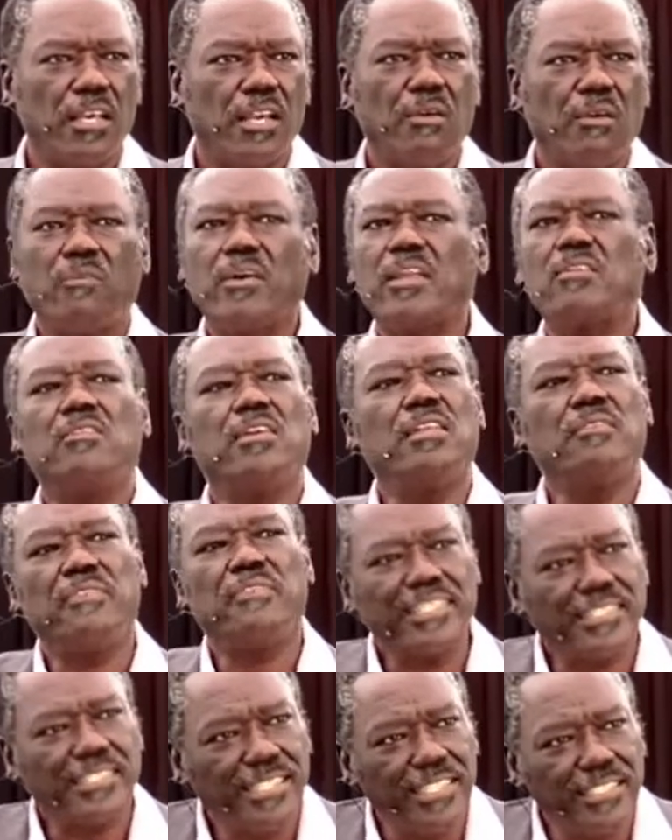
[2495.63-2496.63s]
When you
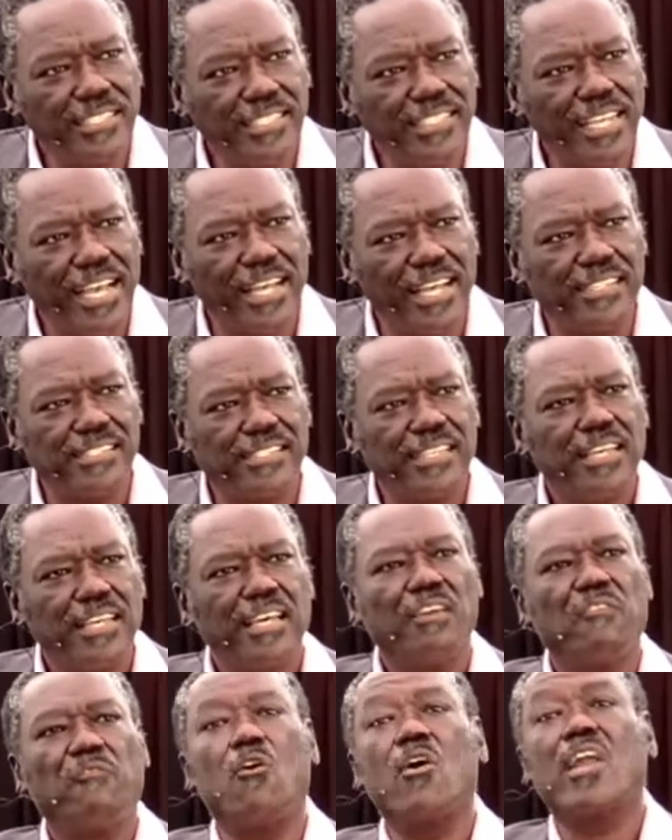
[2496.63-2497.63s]
invest in shares,
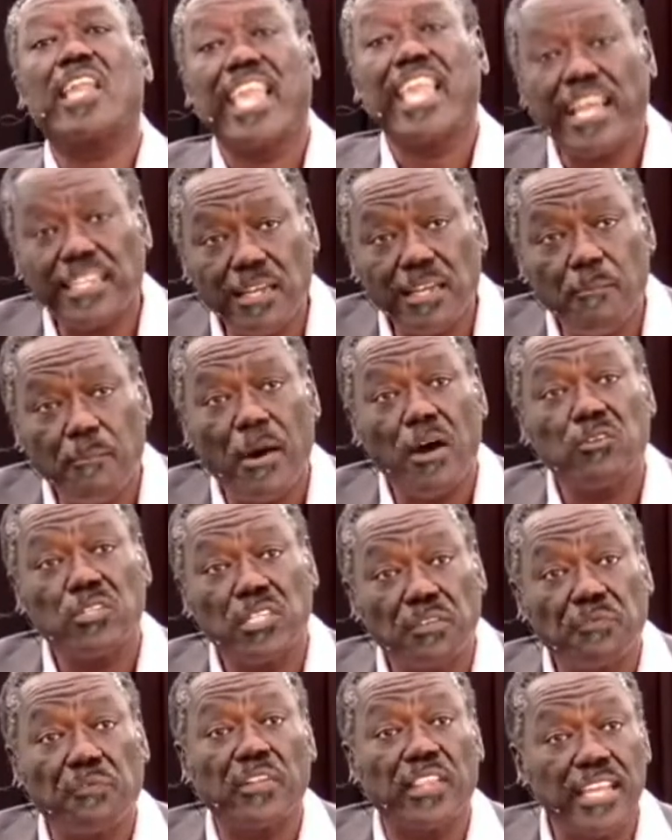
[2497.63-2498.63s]
forget about it
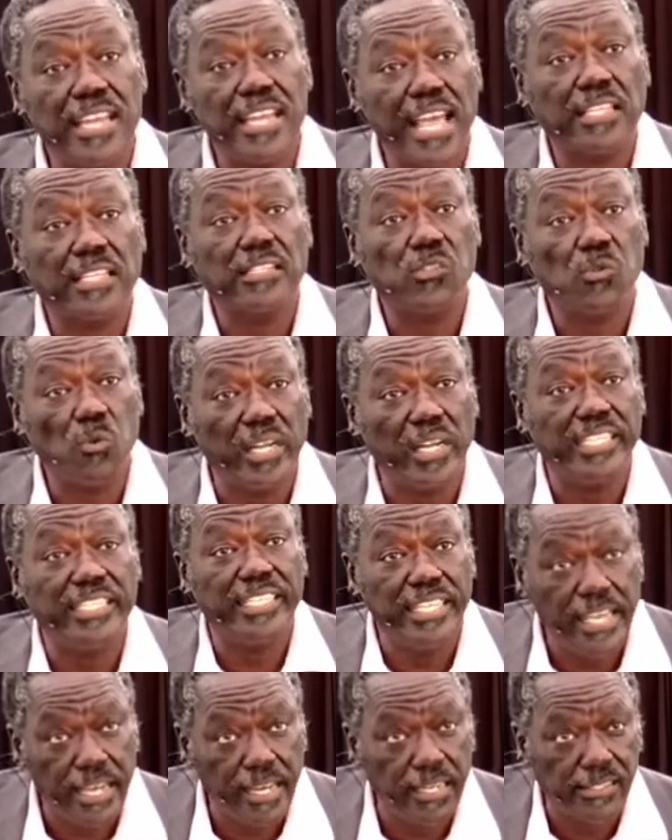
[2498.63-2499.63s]
for the next 20
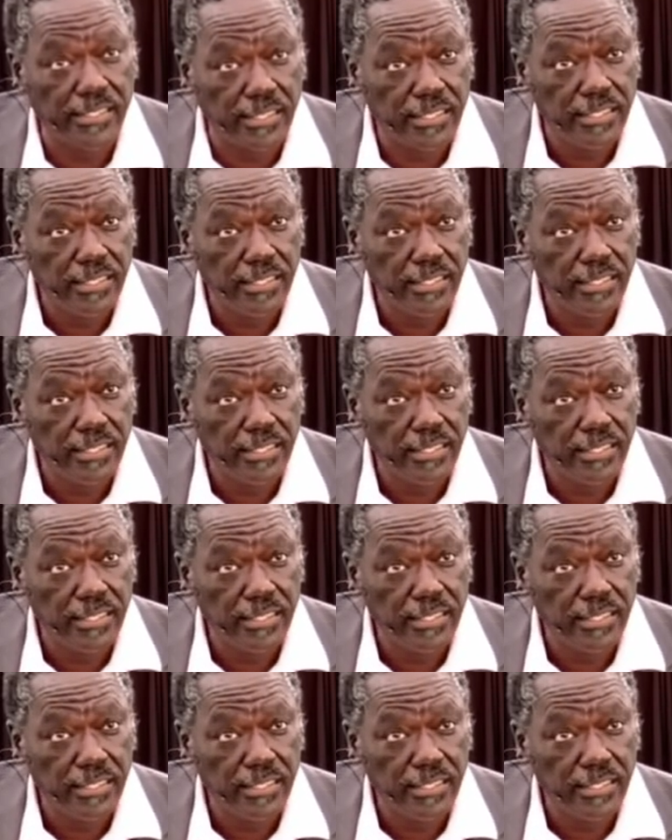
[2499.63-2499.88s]
years